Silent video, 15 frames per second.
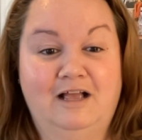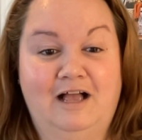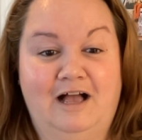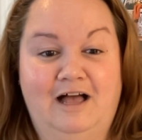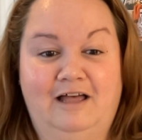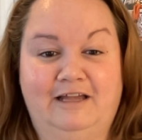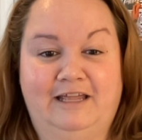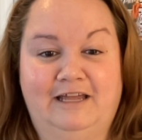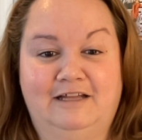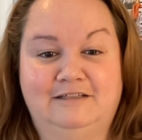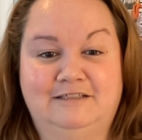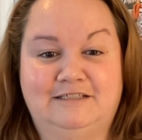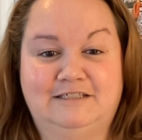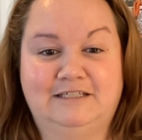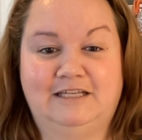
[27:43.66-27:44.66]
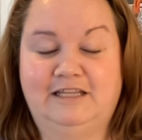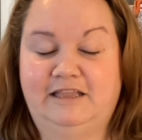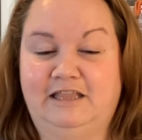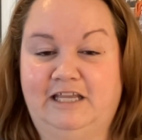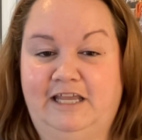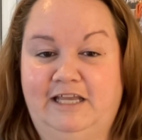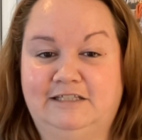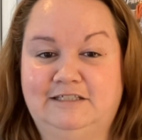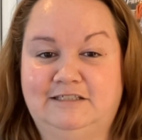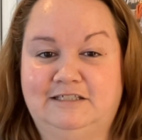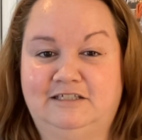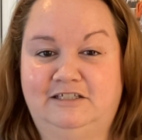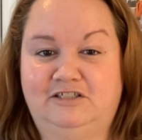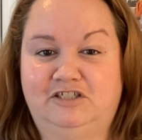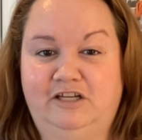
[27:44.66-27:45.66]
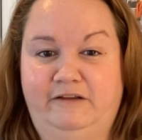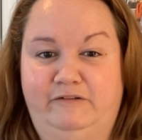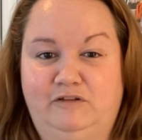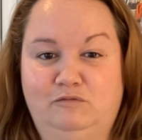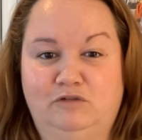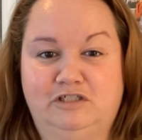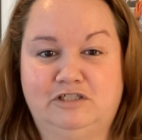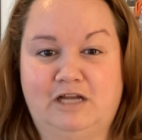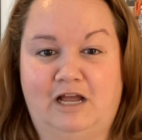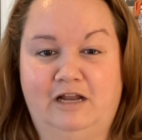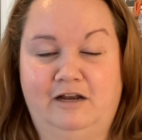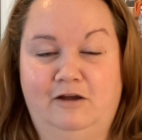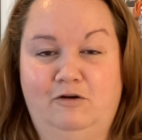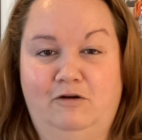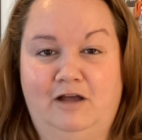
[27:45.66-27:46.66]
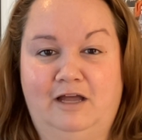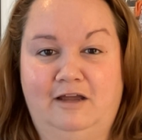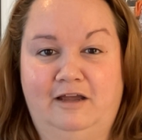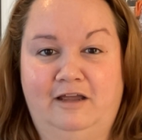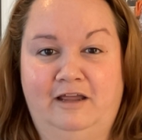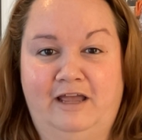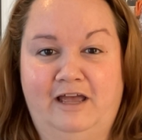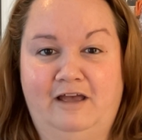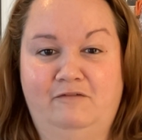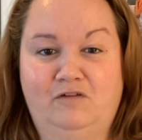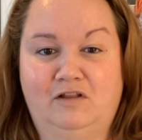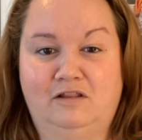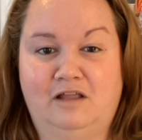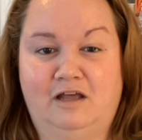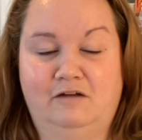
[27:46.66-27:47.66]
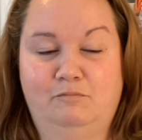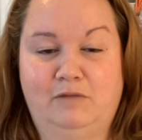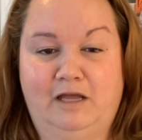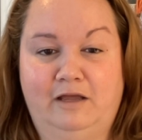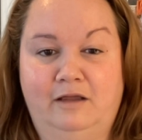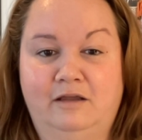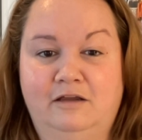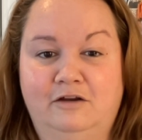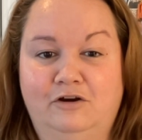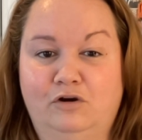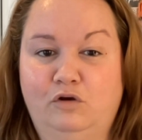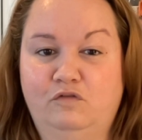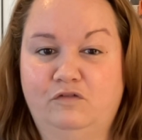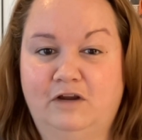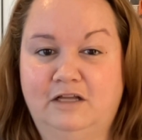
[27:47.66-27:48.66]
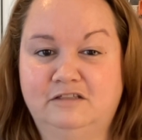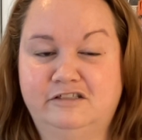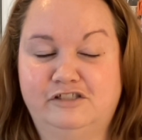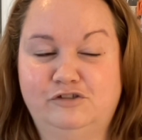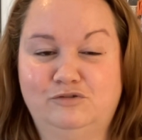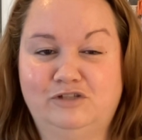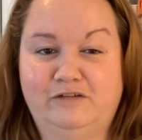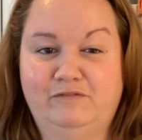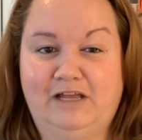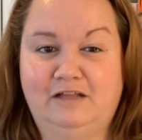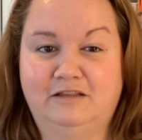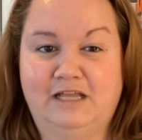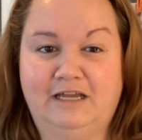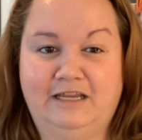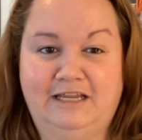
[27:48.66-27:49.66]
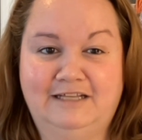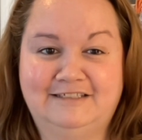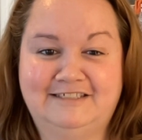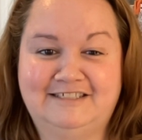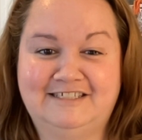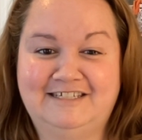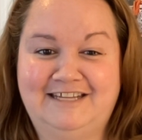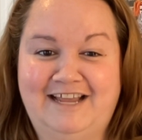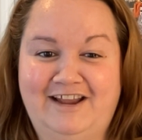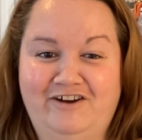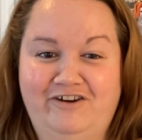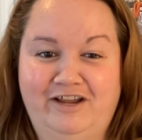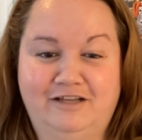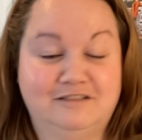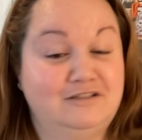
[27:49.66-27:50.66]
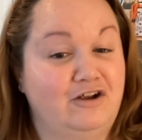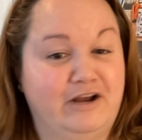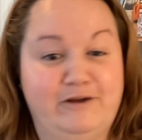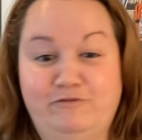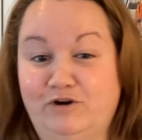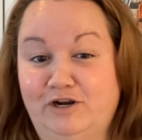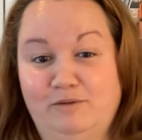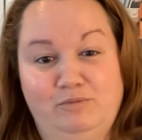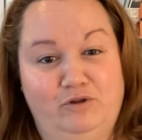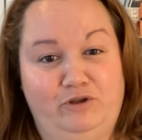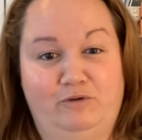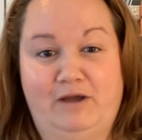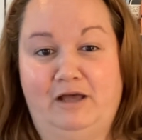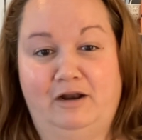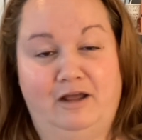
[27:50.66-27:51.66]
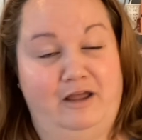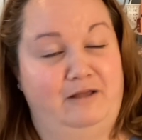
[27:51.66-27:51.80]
against the Kansas City Chiefs, which I know I have a lot of my girlfriends who live out in that Kansas City area. Sorry, we're going to blow you out.